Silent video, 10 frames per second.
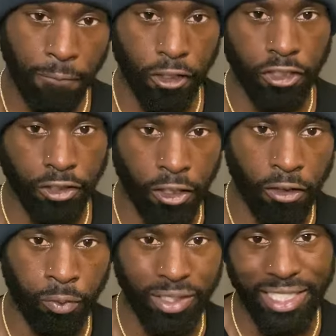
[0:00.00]
first
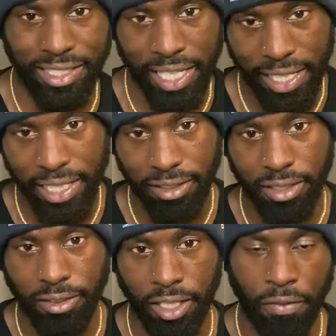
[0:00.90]
serve with the tickets
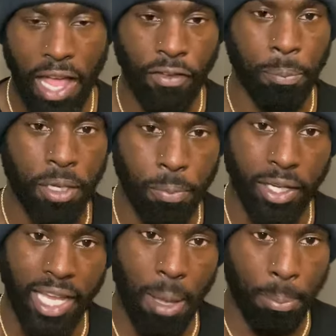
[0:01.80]
instead of having people
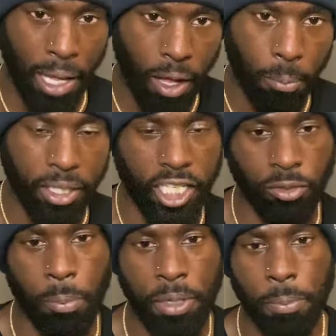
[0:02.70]
camp out because
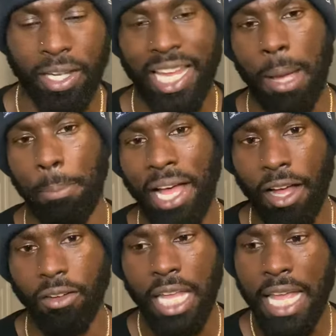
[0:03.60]
when people camp
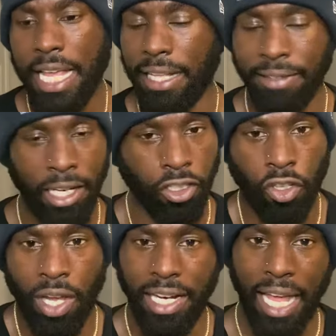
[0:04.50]
out, they don't know
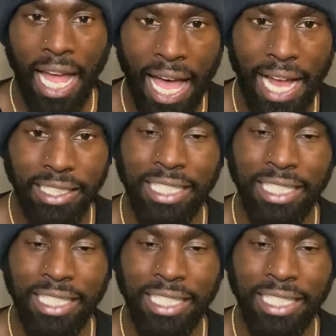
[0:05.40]
how to act.